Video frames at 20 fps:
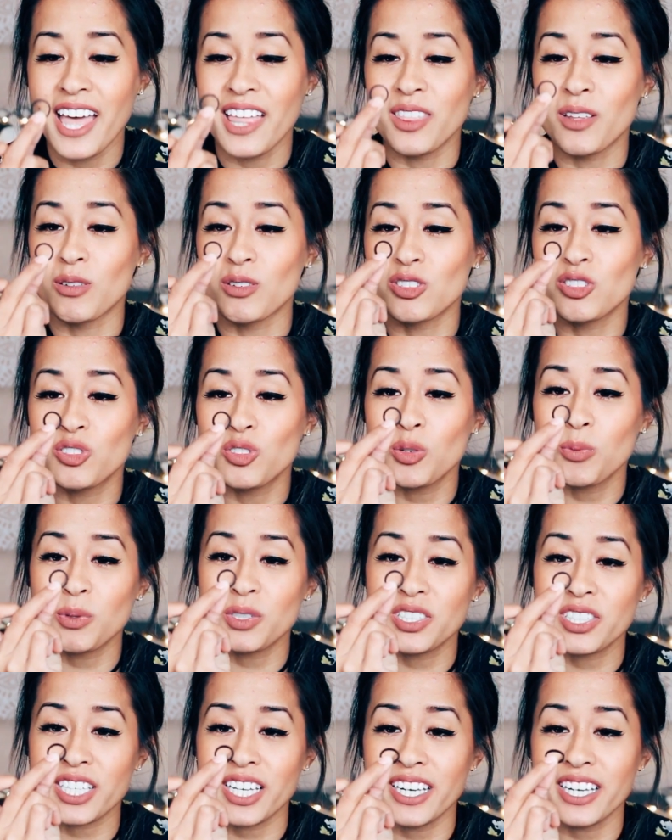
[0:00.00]
and they were
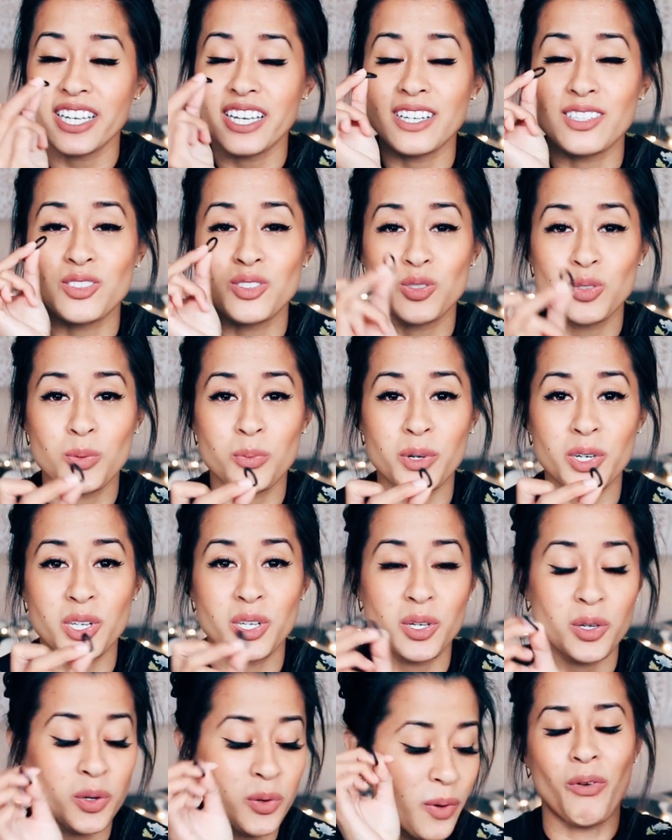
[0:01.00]
super skinny and super
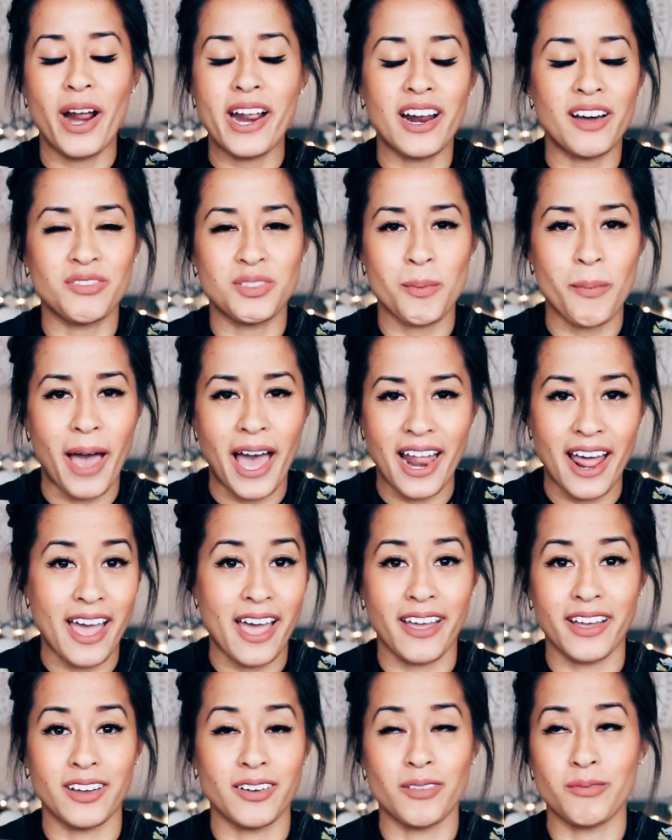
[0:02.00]
cute. Right off the bat,
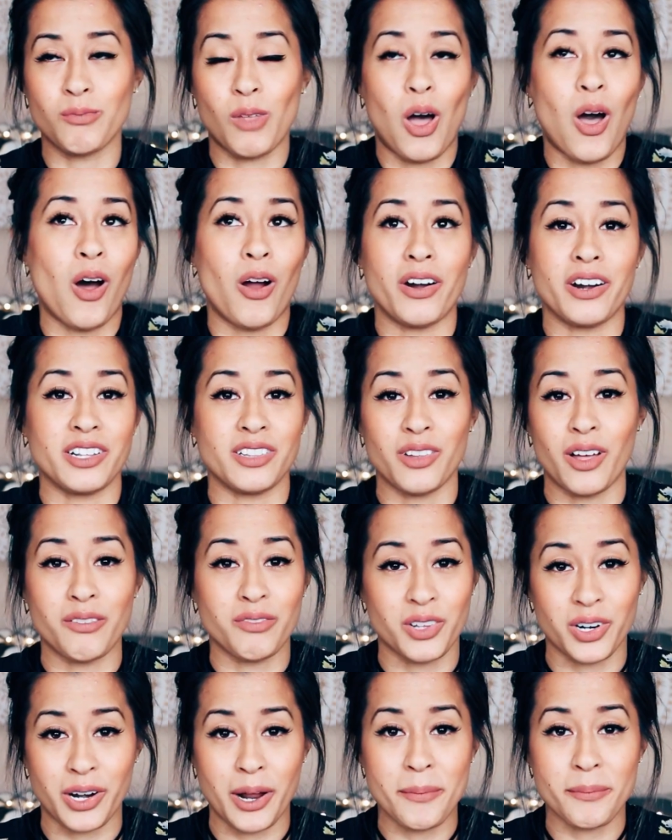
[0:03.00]
I already
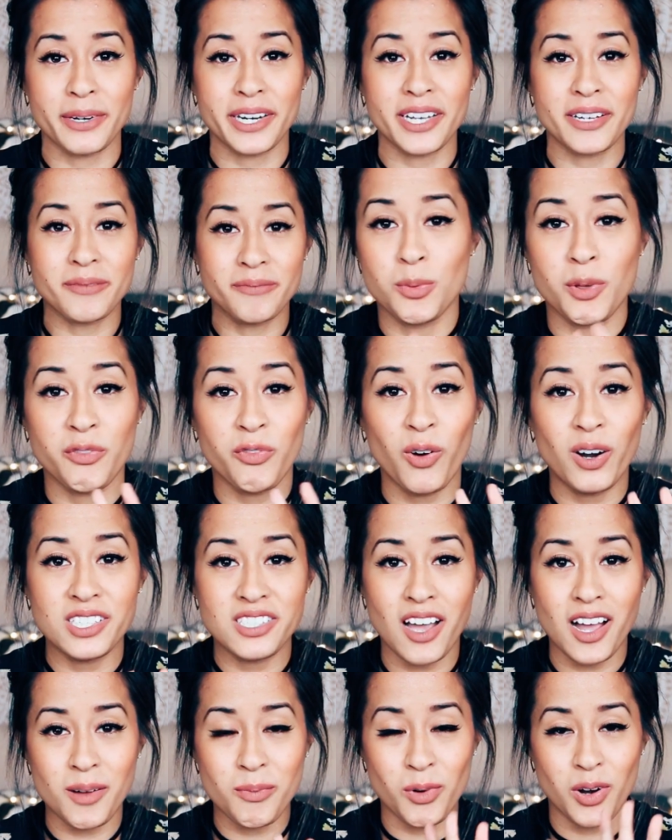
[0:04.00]
loved their company. So before I
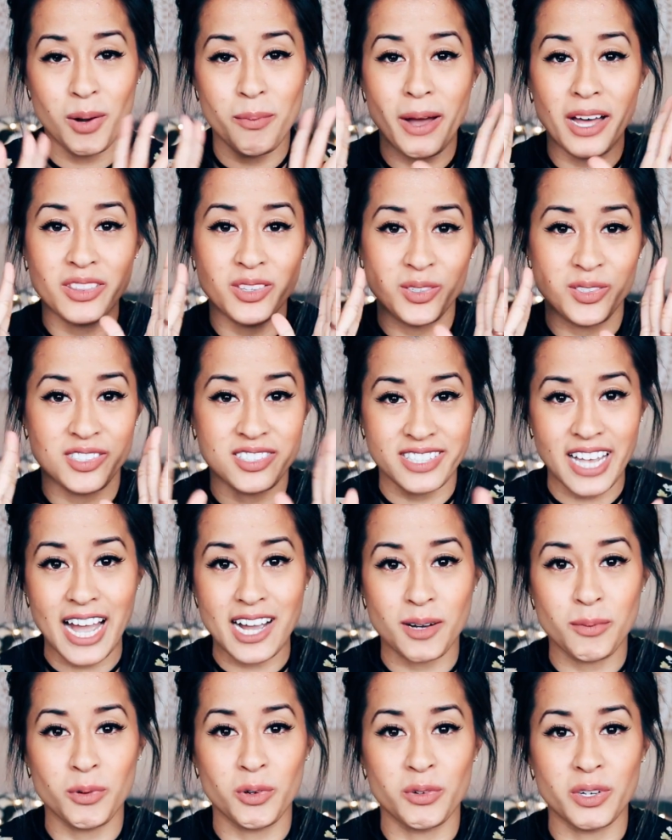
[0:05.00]
talk more about those
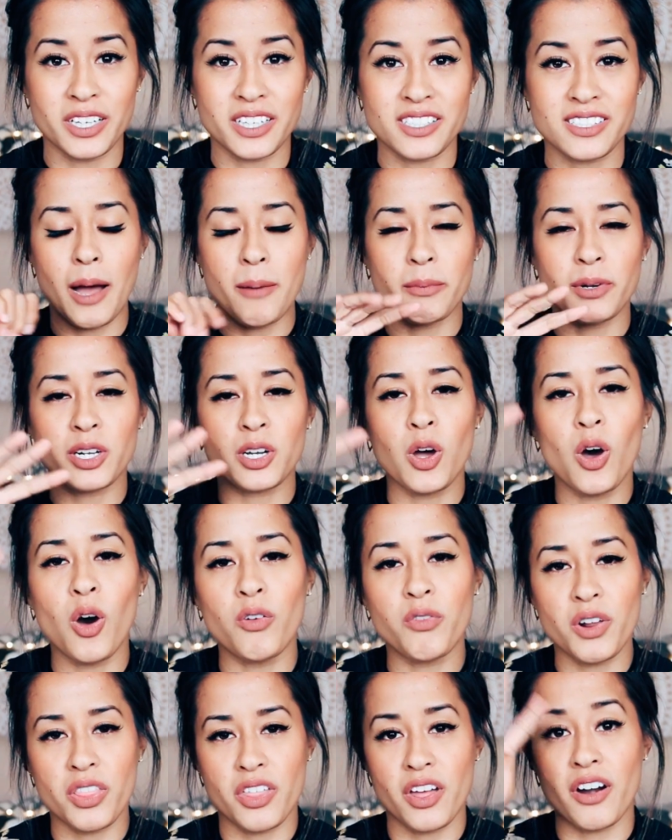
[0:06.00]
stackable rings, I'm gonna go
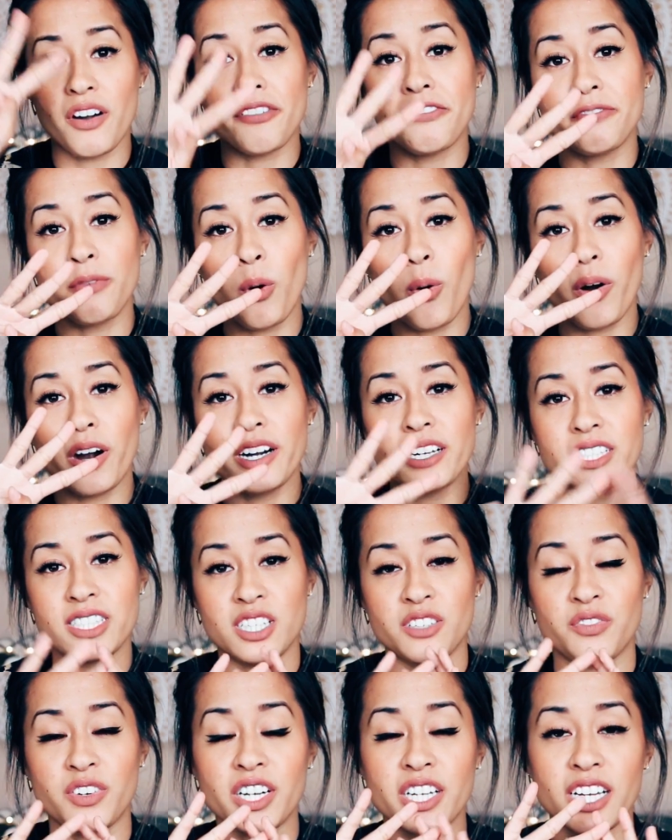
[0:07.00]
over their 4
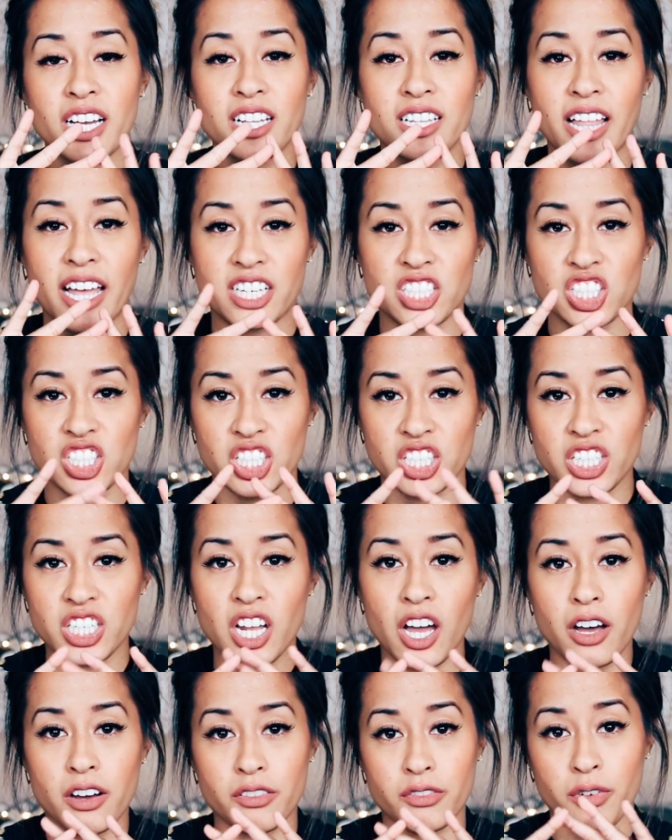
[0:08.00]
different collection
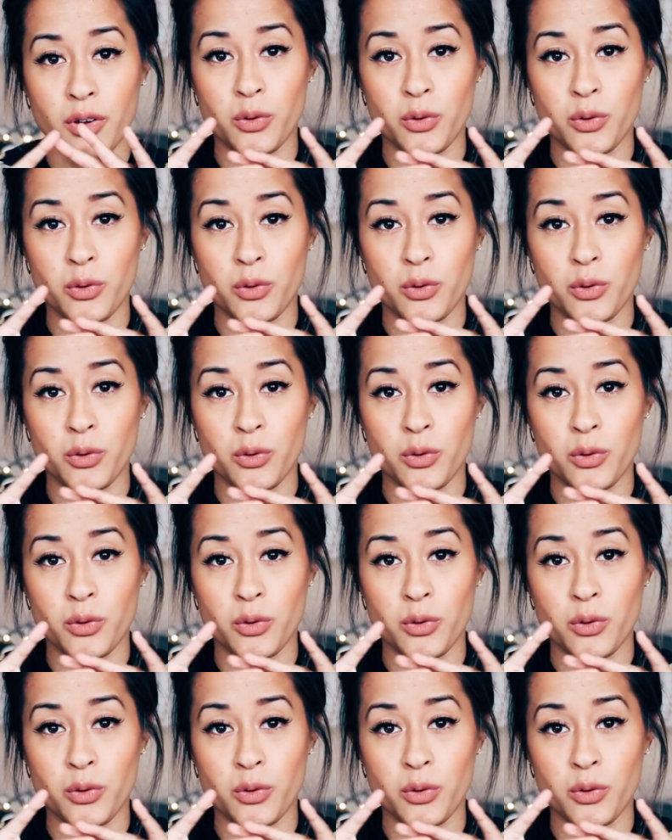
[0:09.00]
of